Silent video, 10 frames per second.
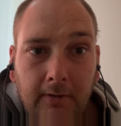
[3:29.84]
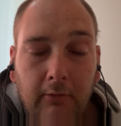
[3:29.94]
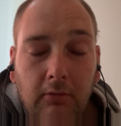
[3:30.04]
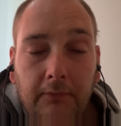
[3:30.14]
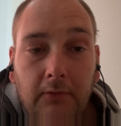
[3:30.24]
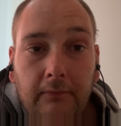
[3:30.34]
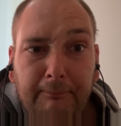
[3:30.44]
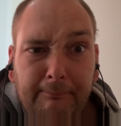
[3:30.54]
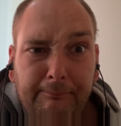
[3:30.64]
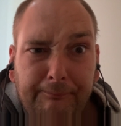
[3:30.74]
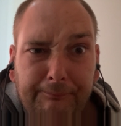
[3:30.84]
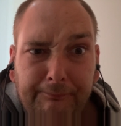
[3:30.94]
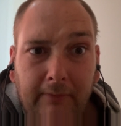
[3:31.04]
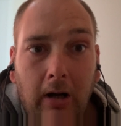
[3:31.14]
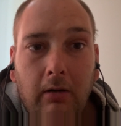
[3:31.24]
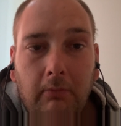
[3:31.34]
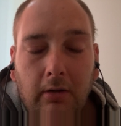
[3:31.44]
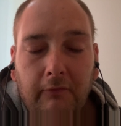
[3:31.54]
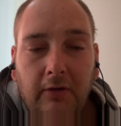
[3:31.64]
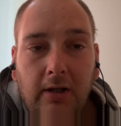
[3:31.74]
And doing that at my
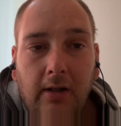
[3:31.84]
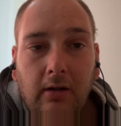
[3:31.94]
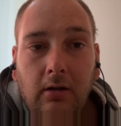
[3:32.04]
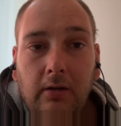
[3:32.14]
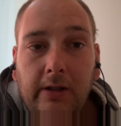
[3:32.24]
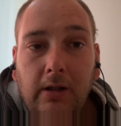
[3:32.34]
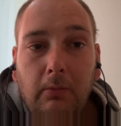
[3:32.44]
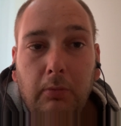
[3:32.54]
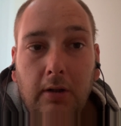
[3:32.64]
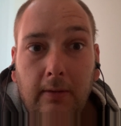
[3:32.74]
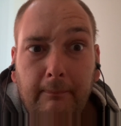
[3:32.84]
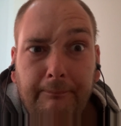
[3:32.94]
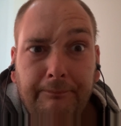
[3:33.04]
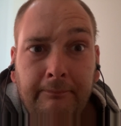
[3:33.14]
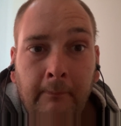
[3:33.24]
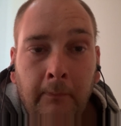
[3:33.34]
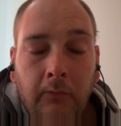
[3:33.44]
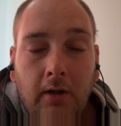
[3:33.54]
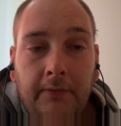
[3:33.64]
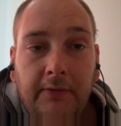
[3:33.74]
face, I can't help it.
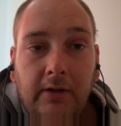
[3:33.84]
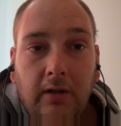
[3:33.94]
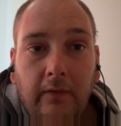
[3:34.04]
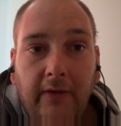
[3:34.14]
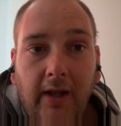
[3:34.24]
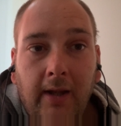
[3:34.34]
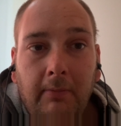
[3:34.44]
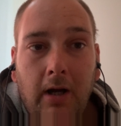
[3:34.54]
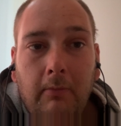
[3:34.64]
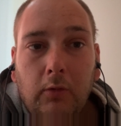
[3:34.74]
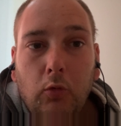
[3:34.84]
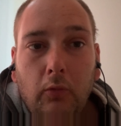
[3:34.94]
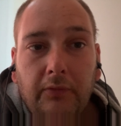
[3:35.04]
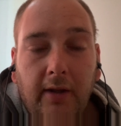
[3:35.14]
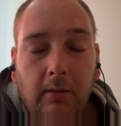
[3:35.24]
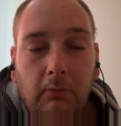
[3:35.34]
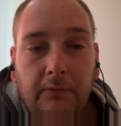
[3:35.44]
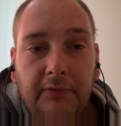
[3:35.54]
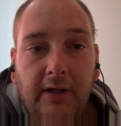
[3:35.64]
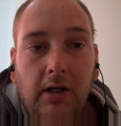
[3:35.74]
I need clonazepam, according to
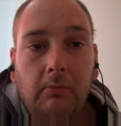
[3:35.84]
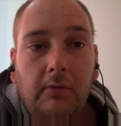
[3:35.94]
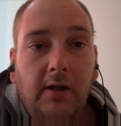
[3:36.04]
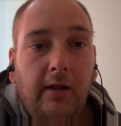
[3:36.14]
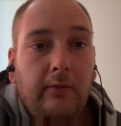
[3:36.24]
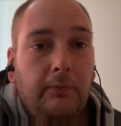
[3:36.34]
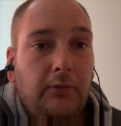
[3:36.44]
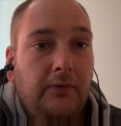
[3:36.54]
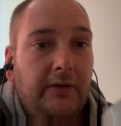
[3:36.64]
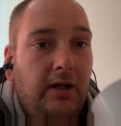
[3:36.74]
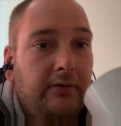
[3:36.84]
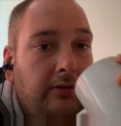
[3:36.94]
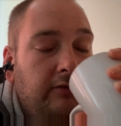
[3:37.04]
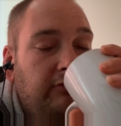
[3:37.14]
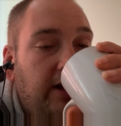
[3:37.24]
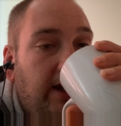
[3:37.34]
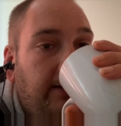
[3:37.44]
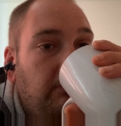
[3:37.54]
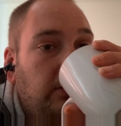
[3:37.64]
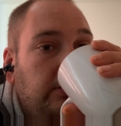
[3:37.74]
someone, to help me stop doing that, to
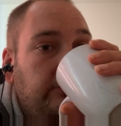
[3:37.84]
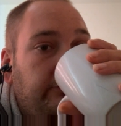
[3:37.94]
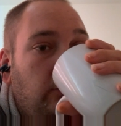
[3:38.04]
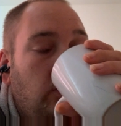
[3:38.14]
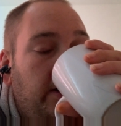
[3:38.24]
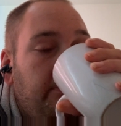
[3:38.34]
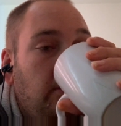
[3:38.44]
relax my forehead